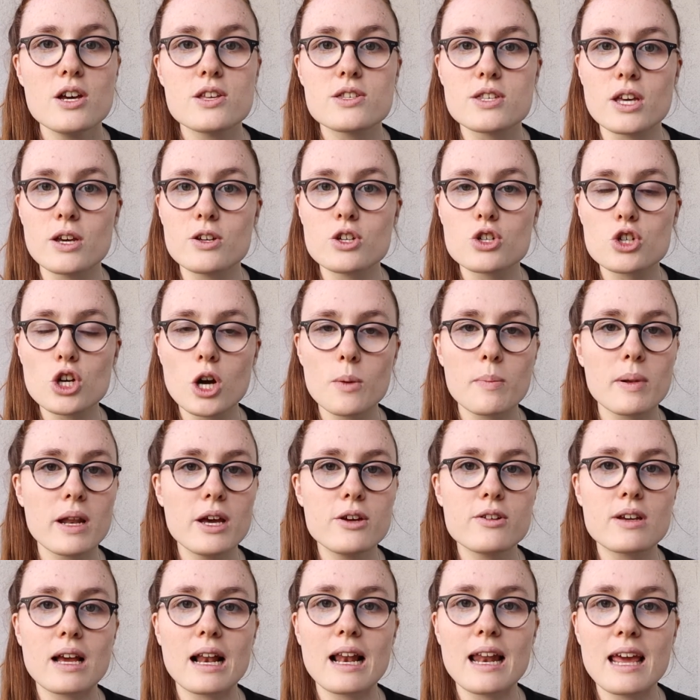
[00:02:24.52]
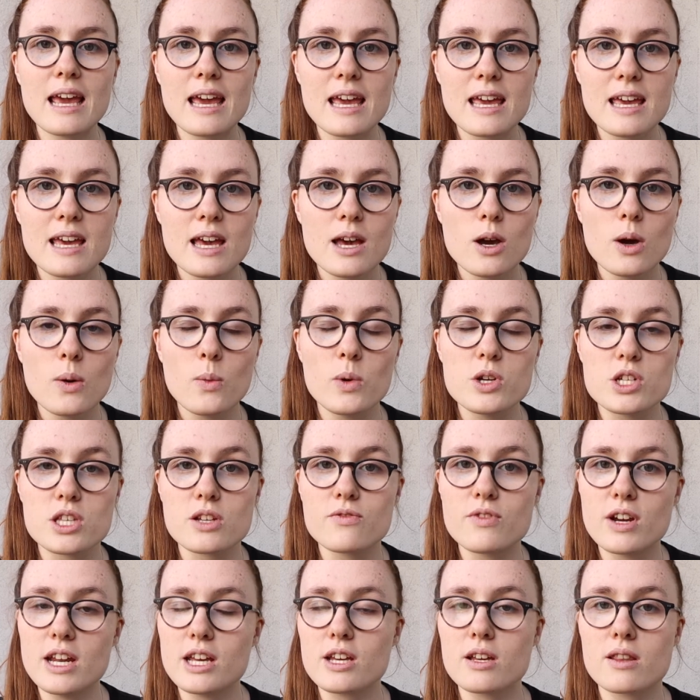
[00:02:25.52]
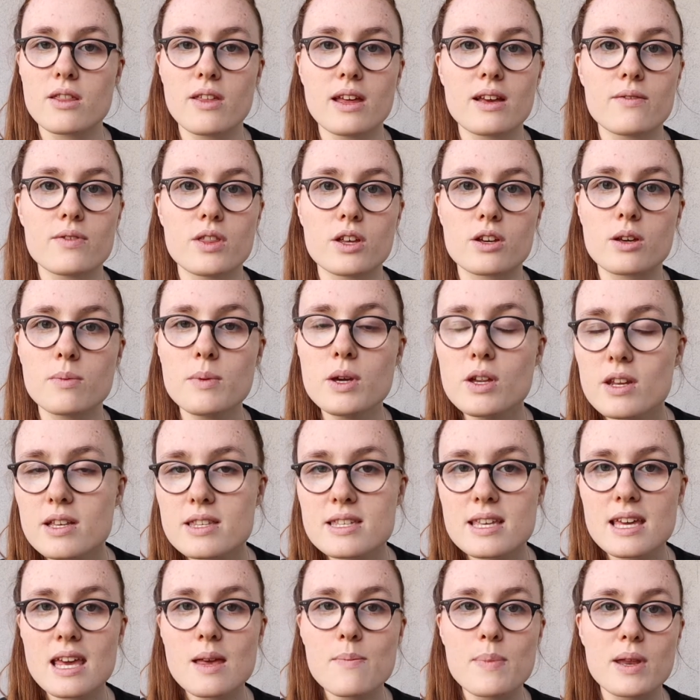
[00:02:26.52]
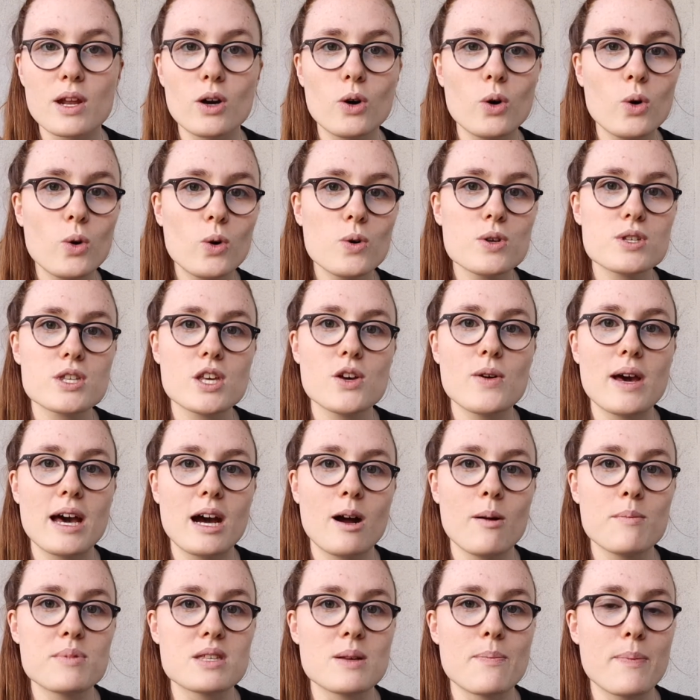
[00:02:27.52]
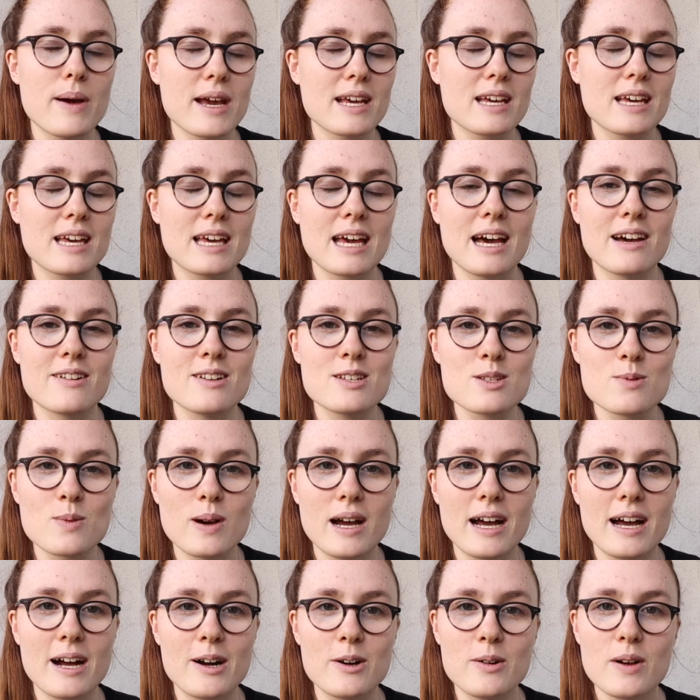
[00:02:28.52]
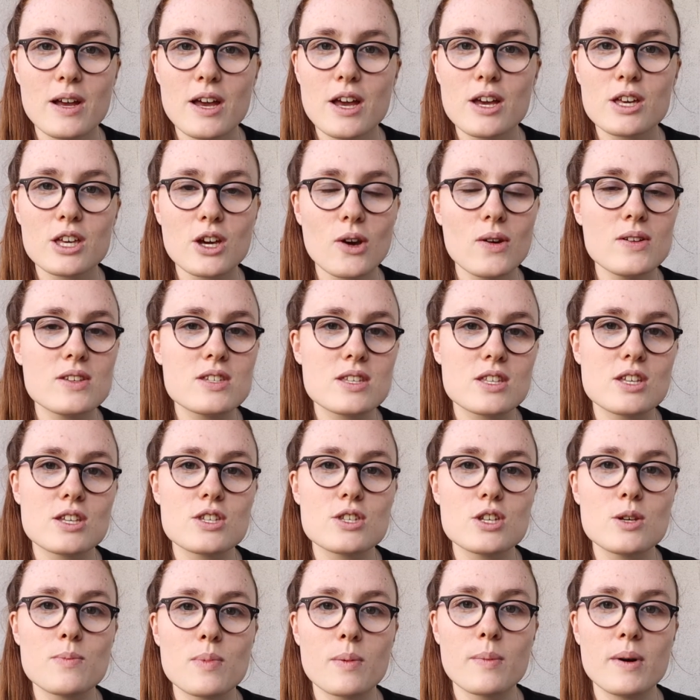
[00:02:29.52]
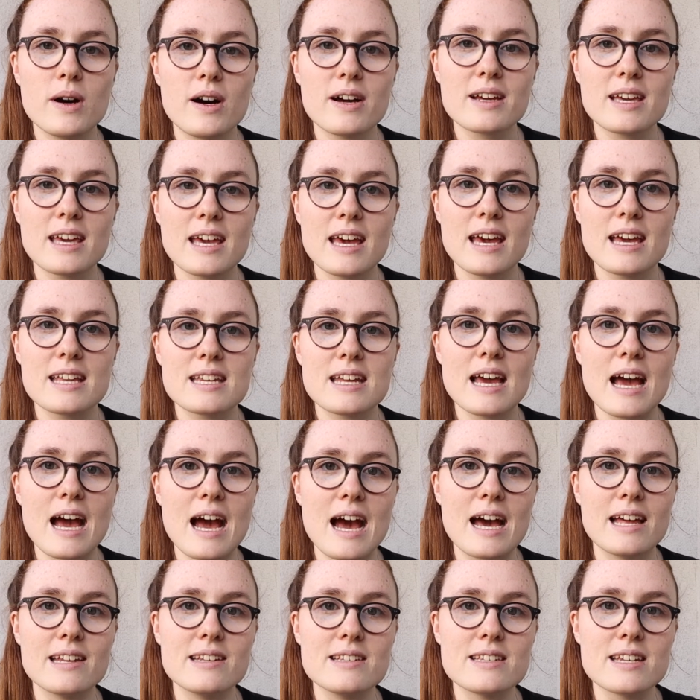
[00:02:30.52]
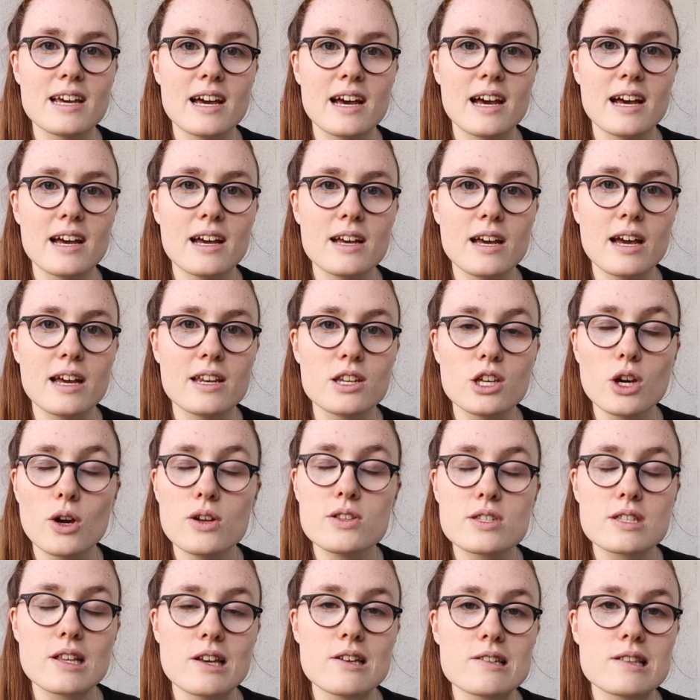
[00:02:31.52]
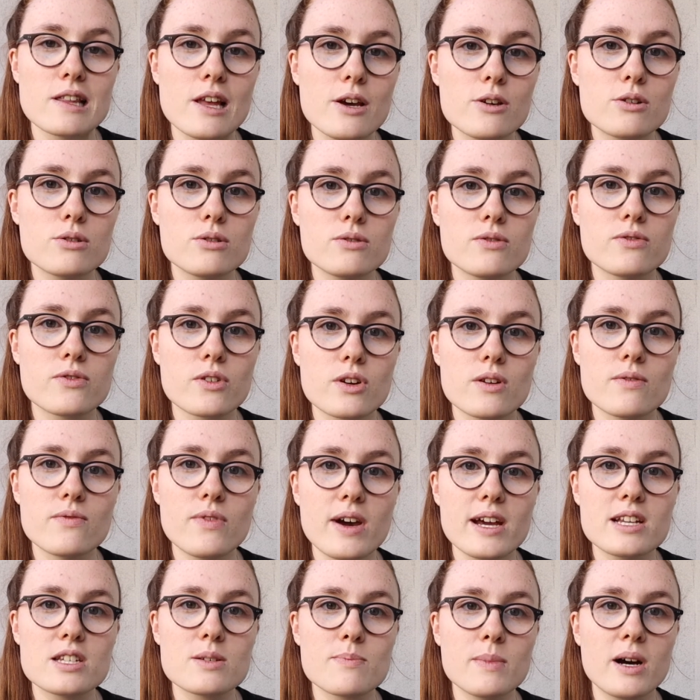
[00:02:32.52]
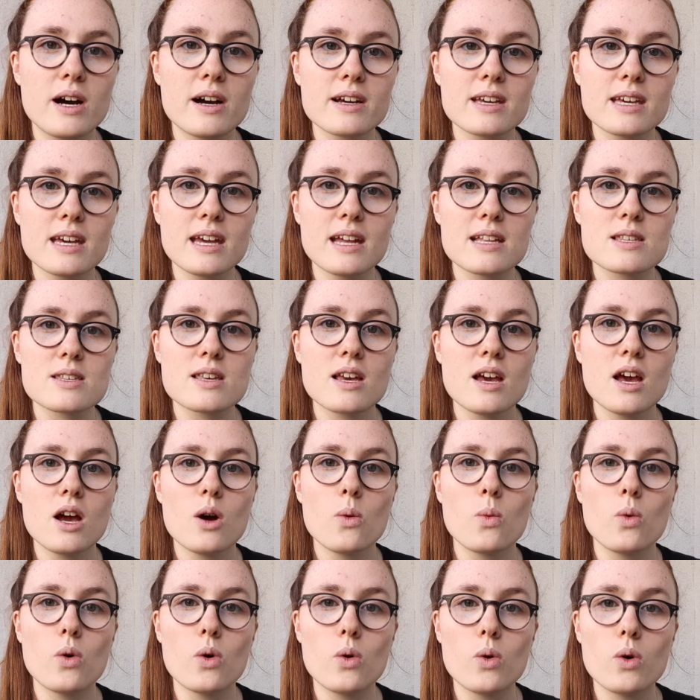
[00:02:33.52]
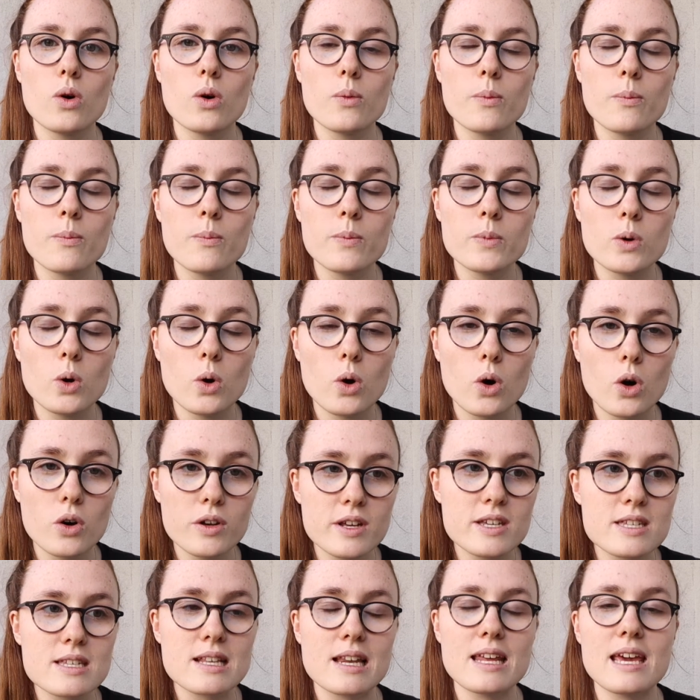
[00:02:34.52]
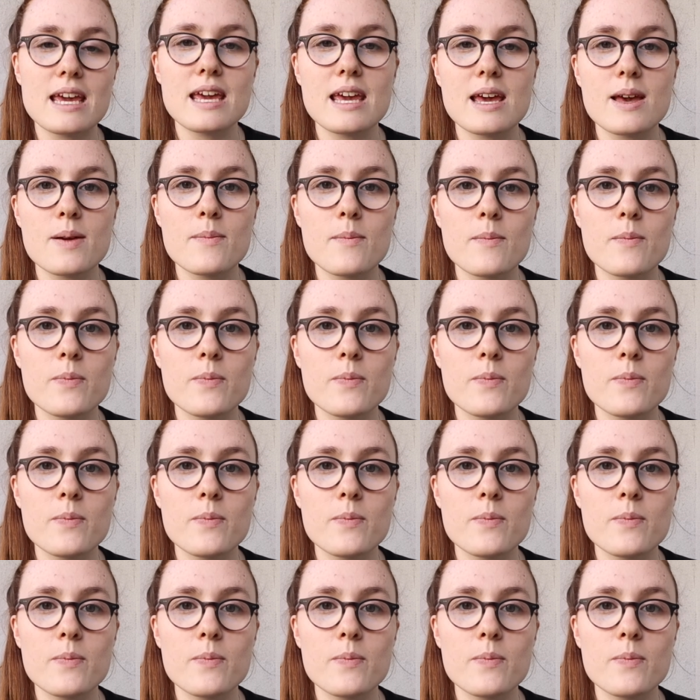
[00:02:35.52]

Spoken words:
So shop locally, which is a really good thing for the community, but it also helps the bank account as well. Going to the supermarket and going to those local fruit and veg markets will honestly